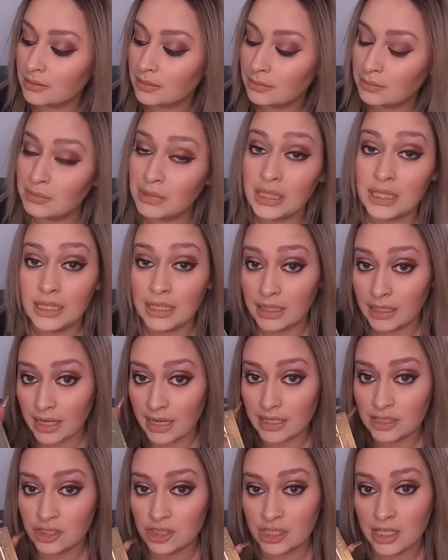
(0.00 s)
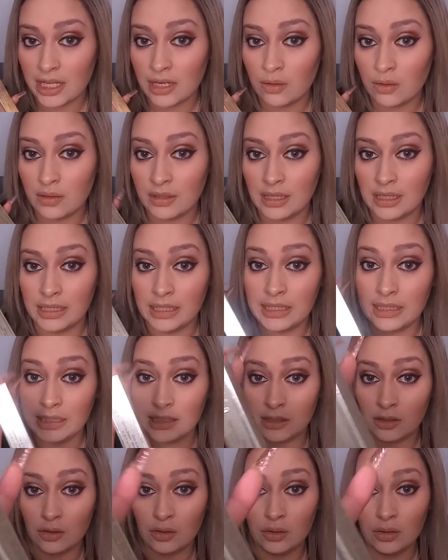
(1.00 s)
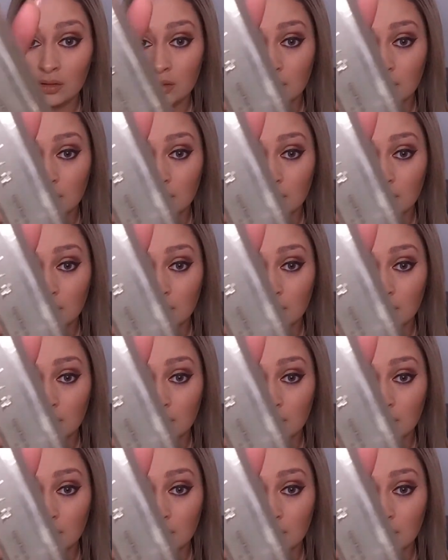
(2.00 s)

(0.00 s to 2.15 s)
Mi eyeshadow de líquido